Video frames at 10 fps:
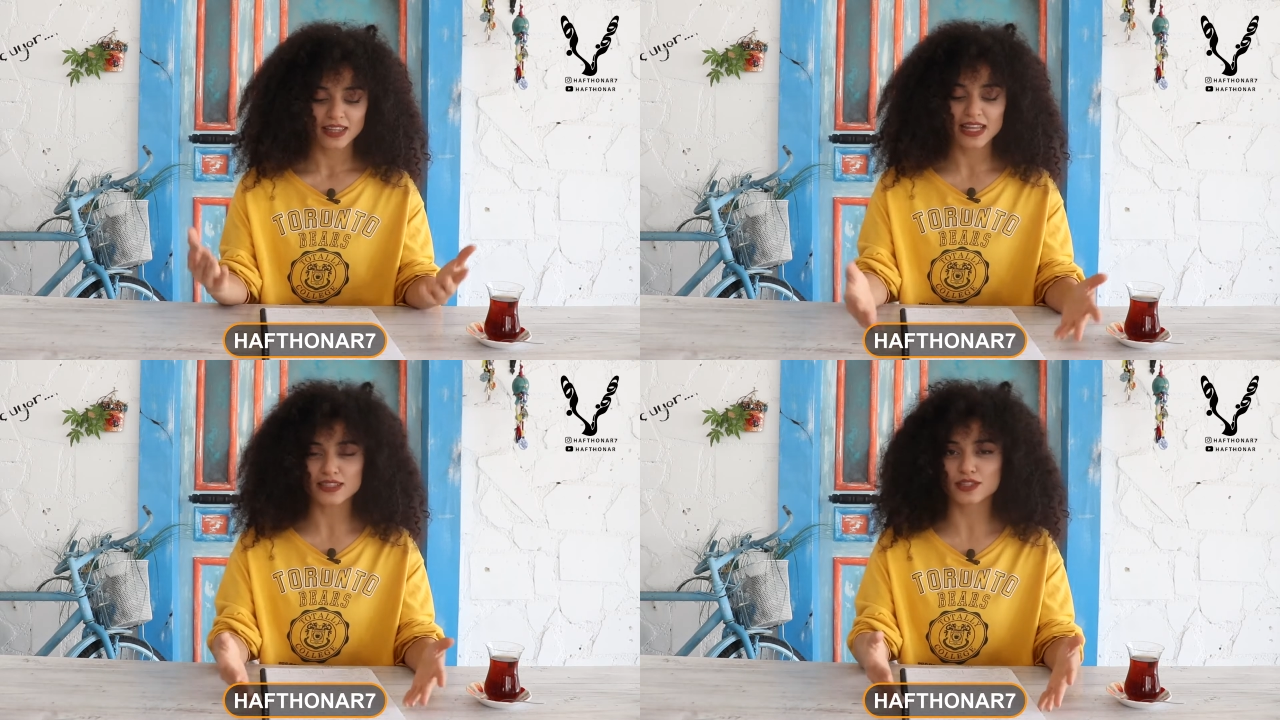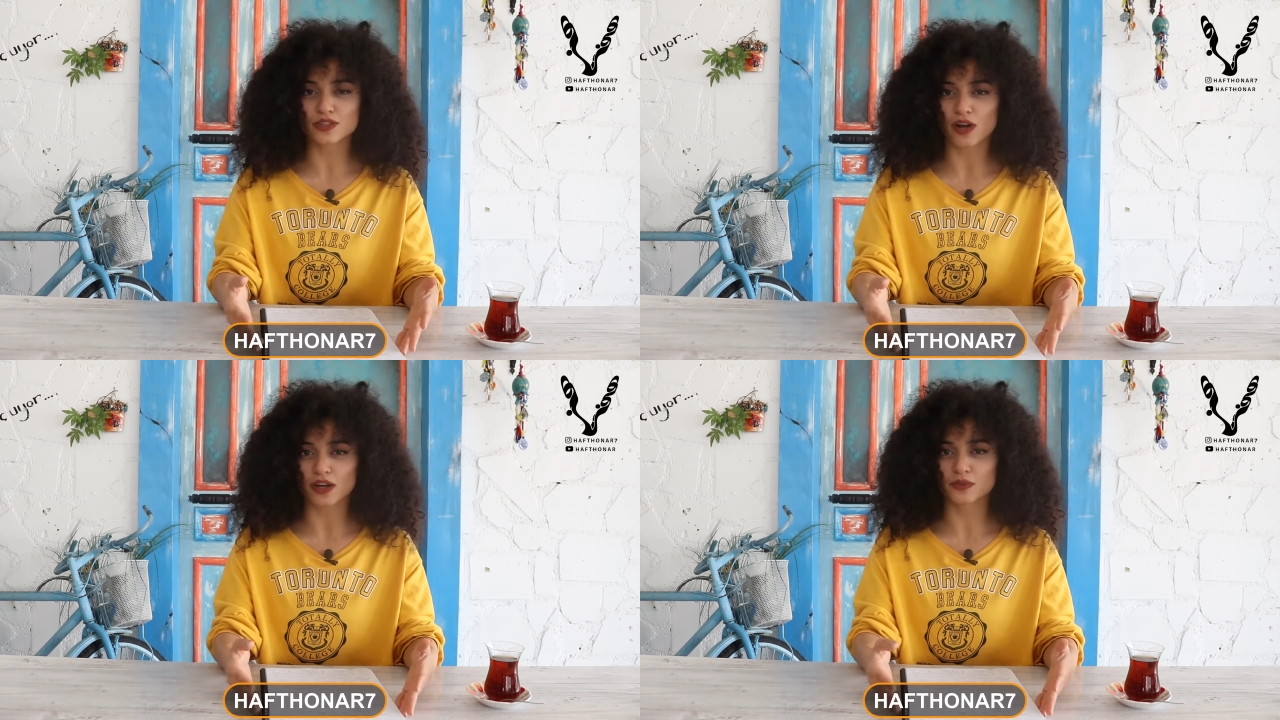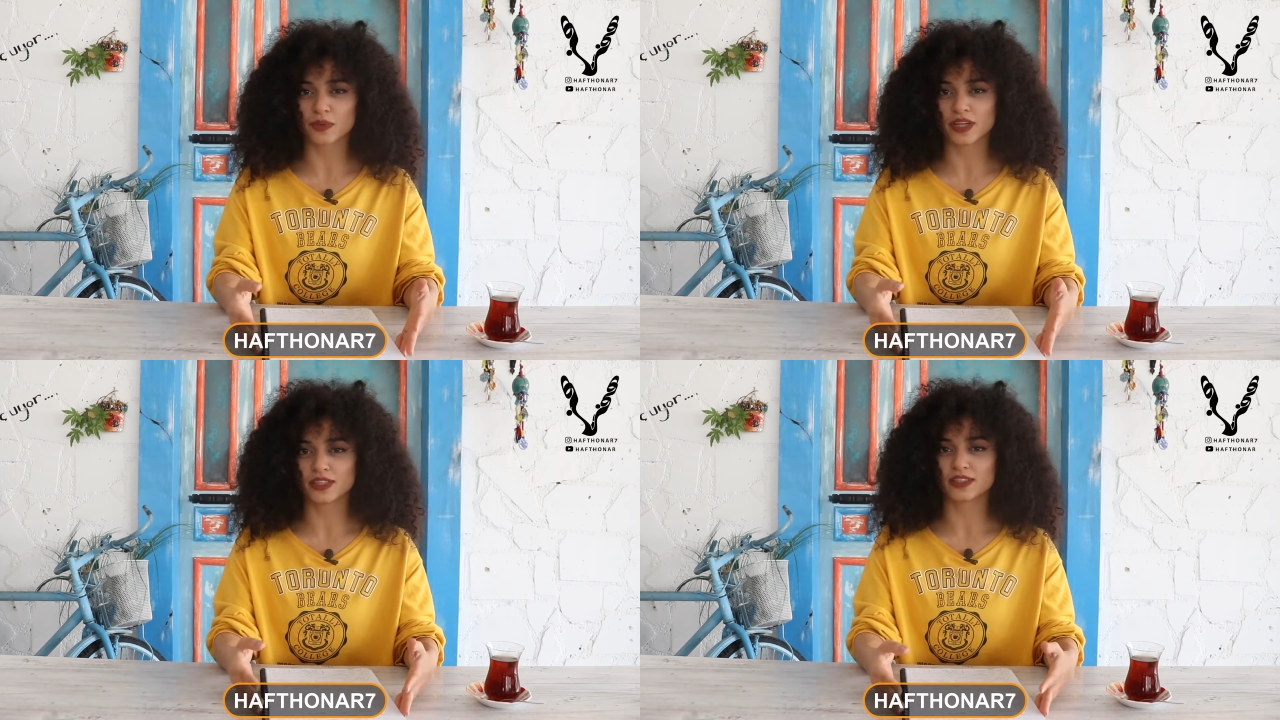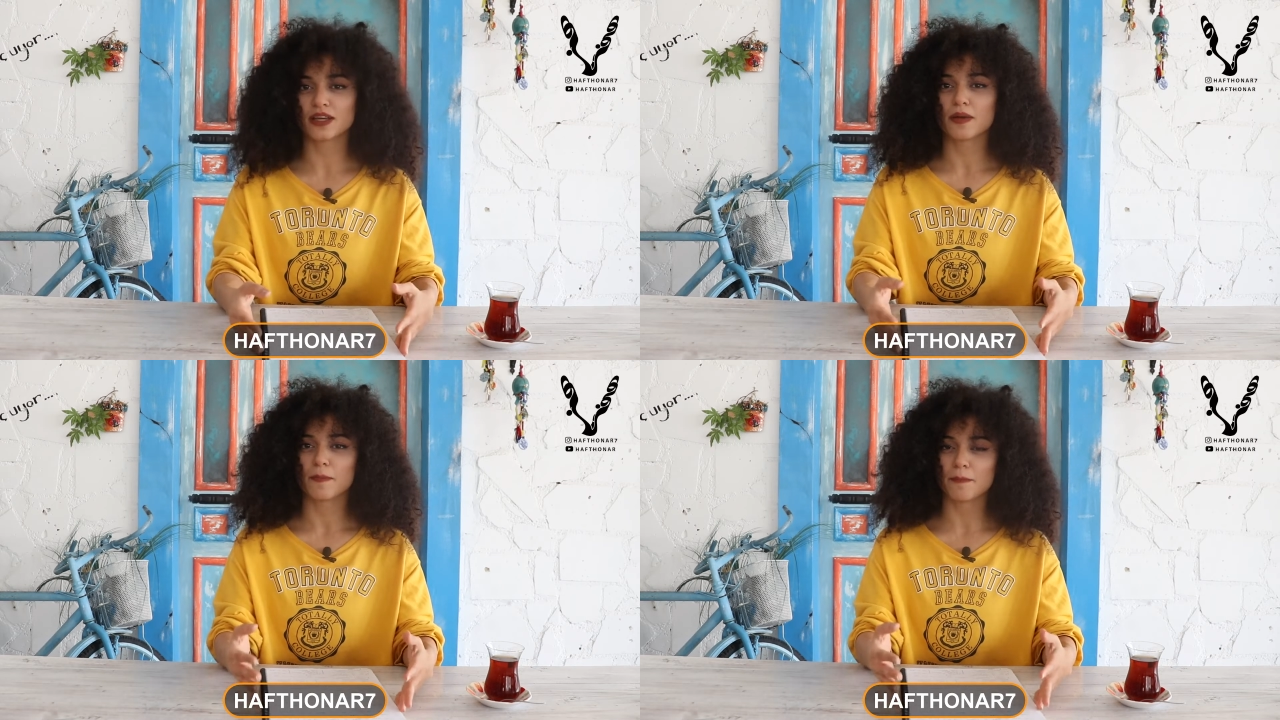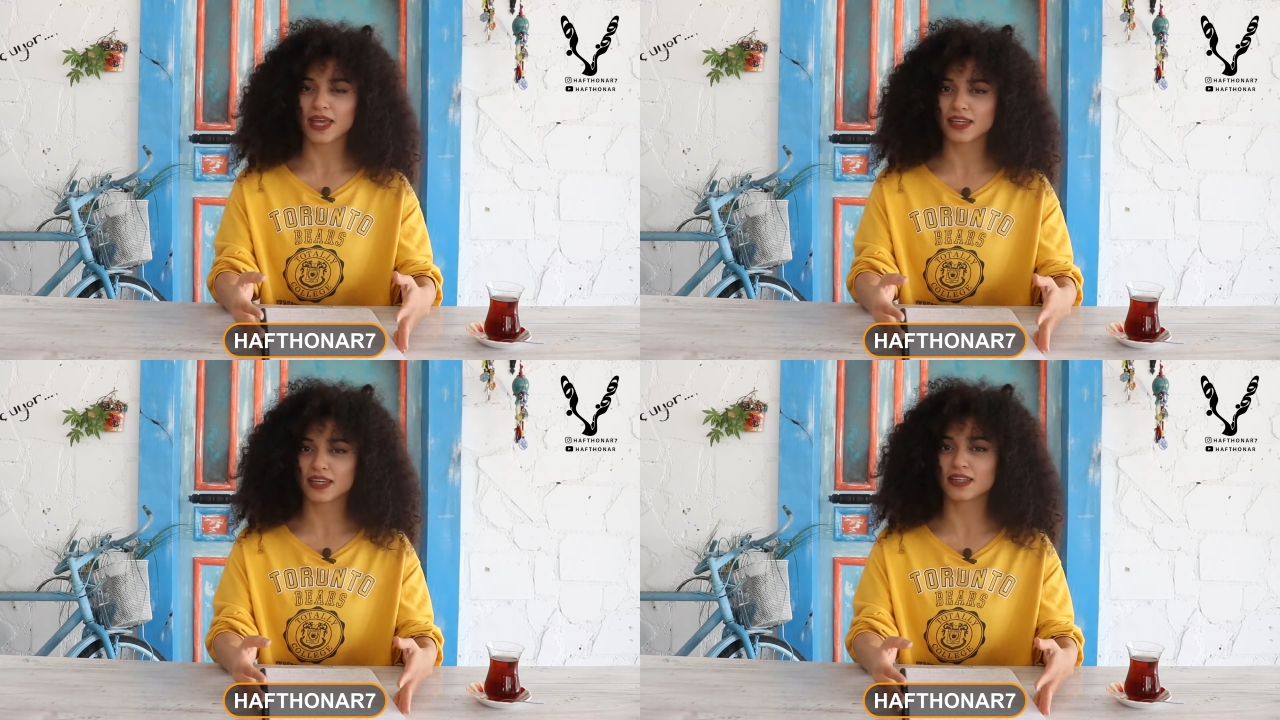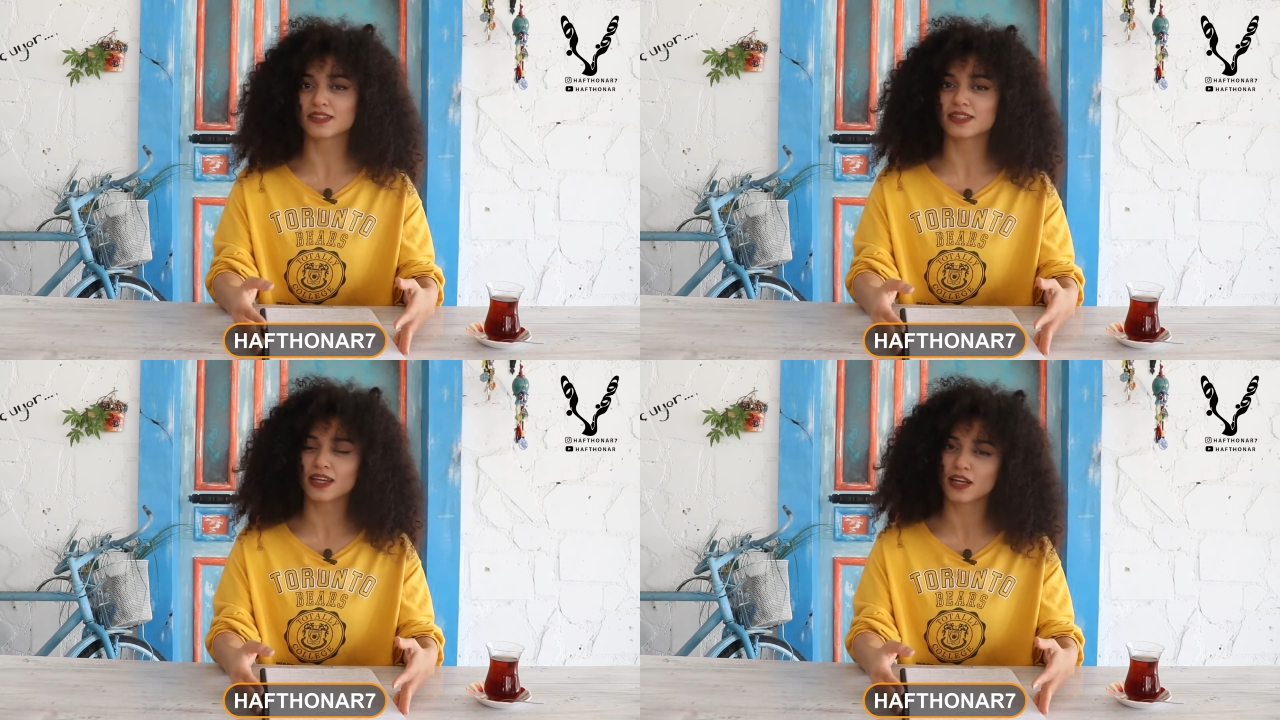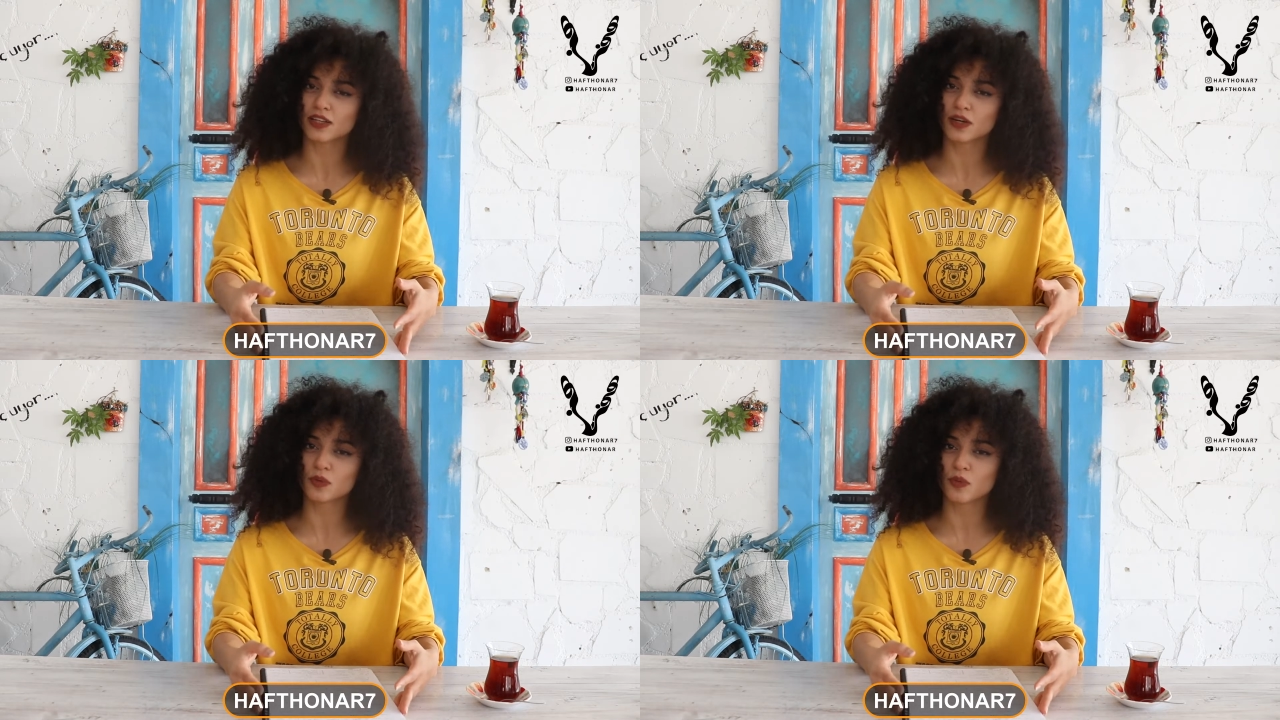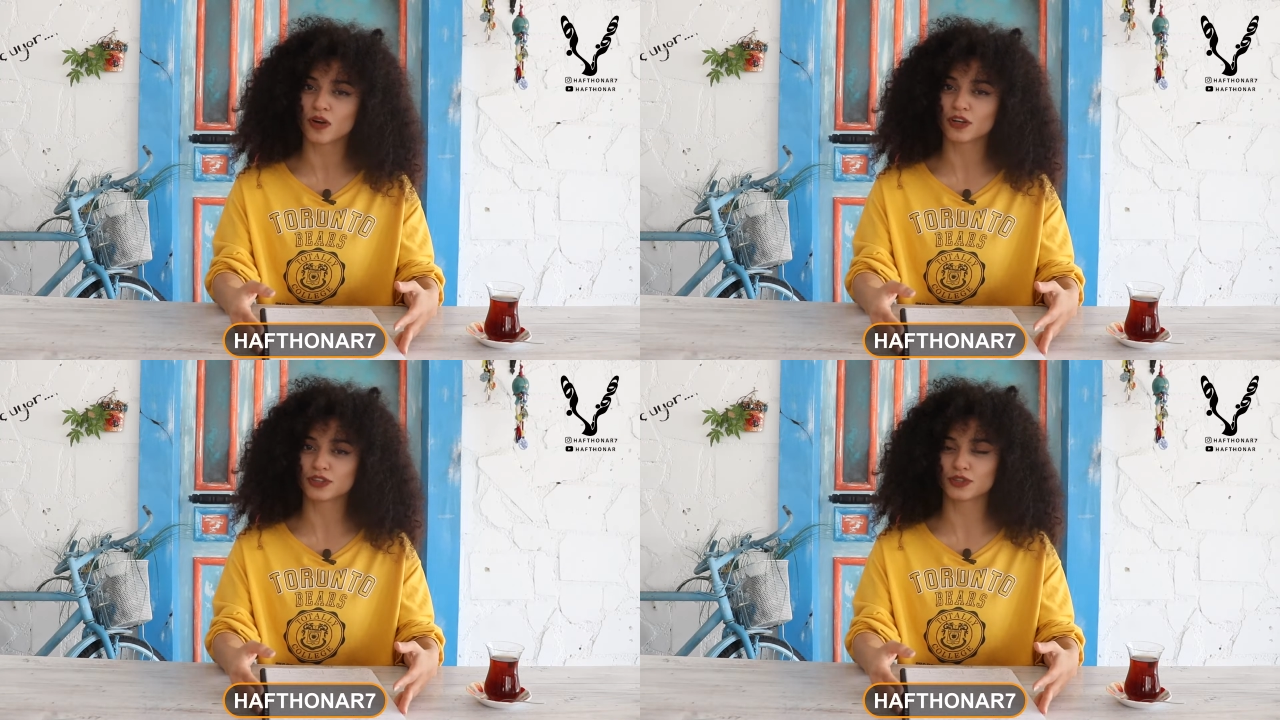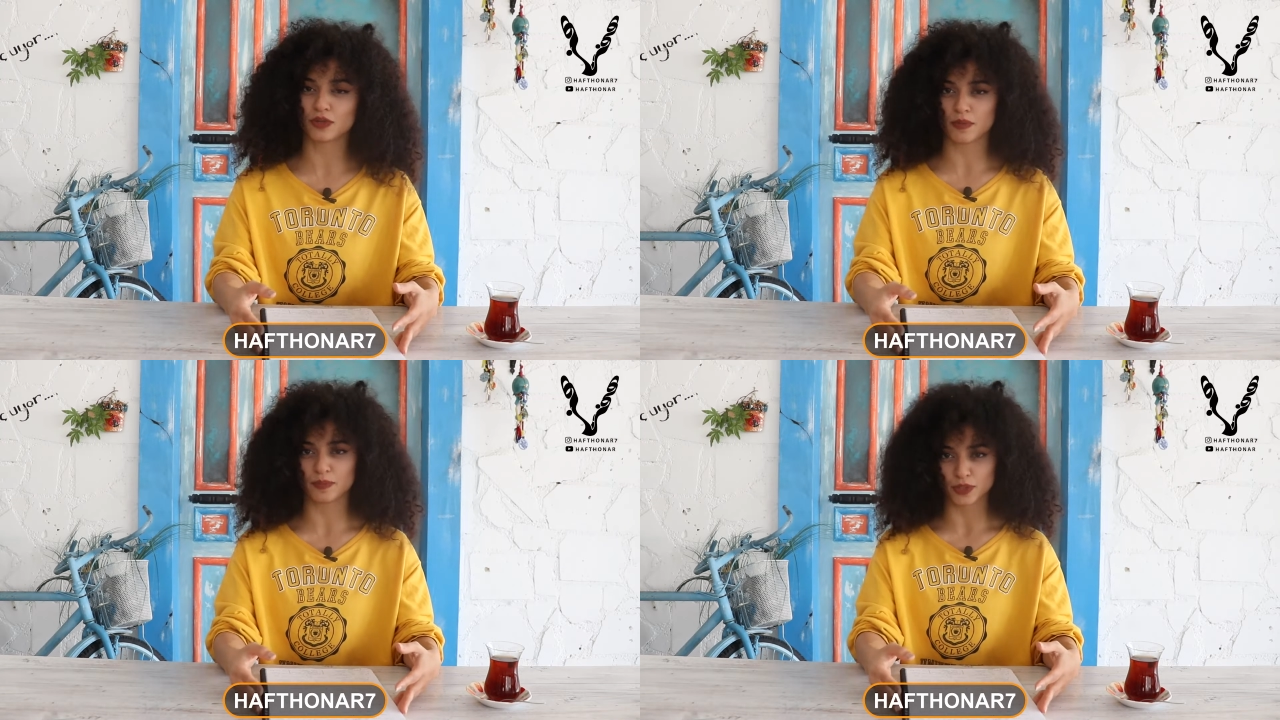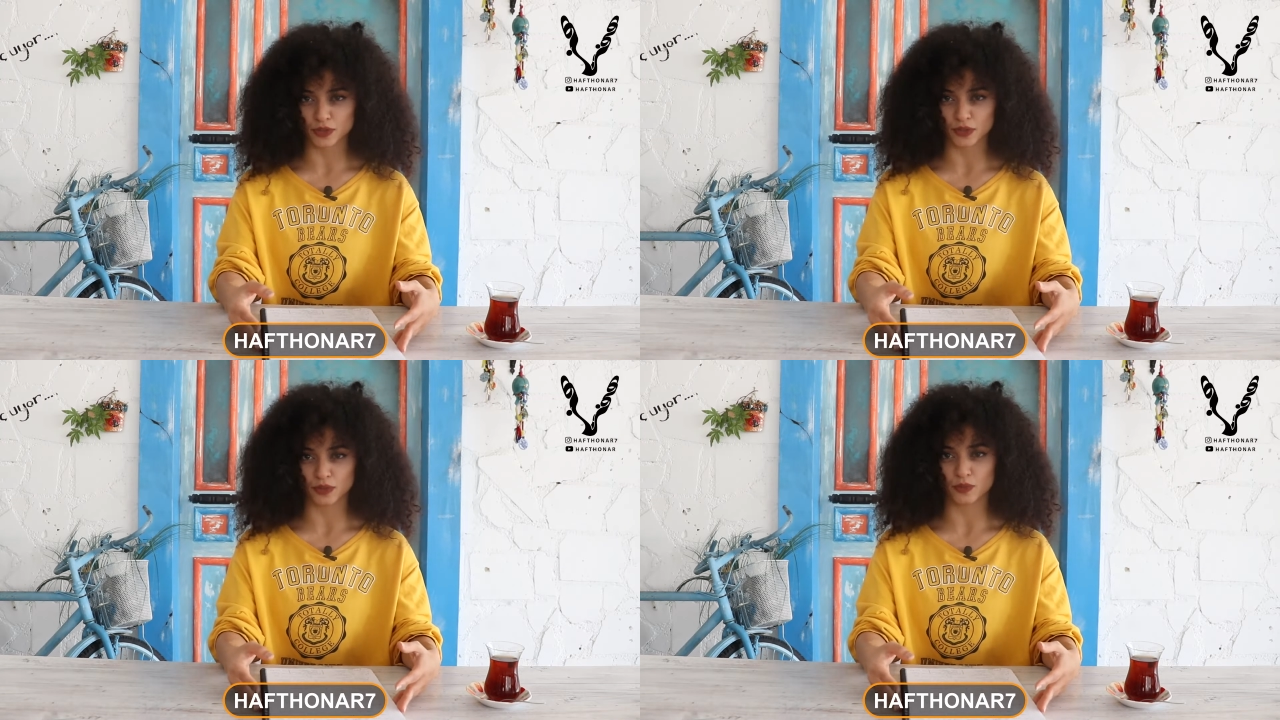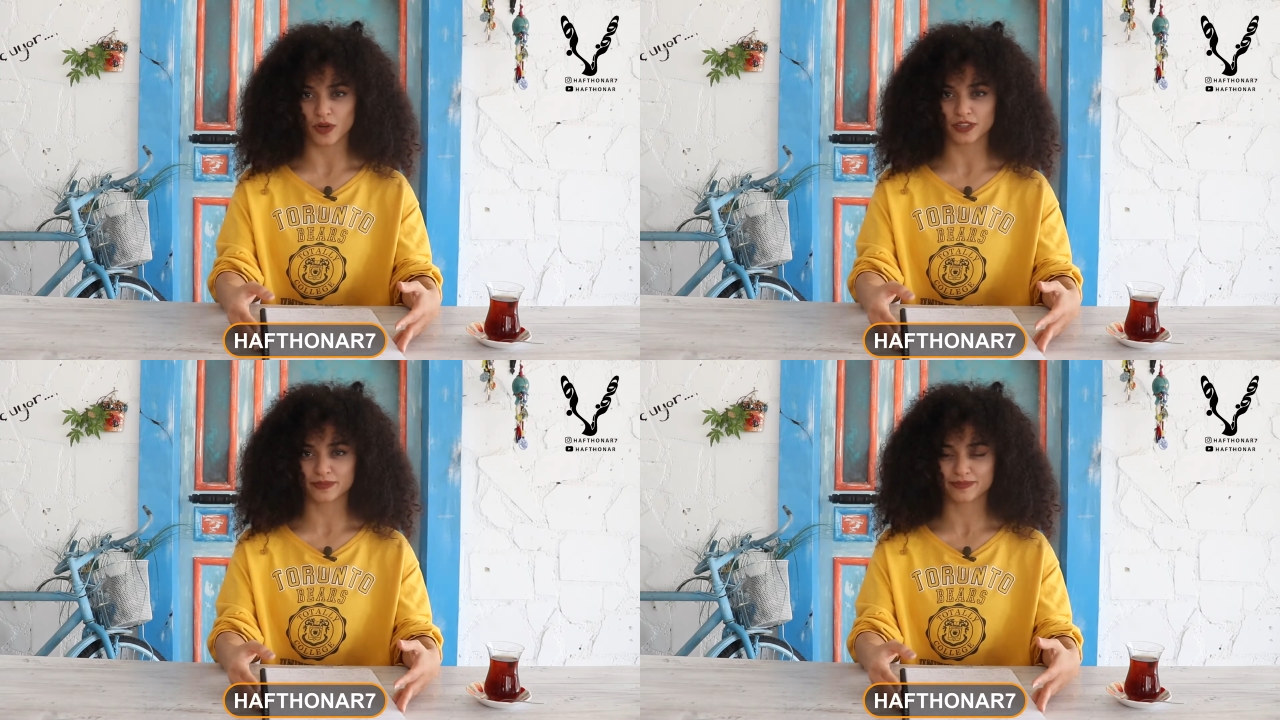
Let's start with making a singular word to a plural one.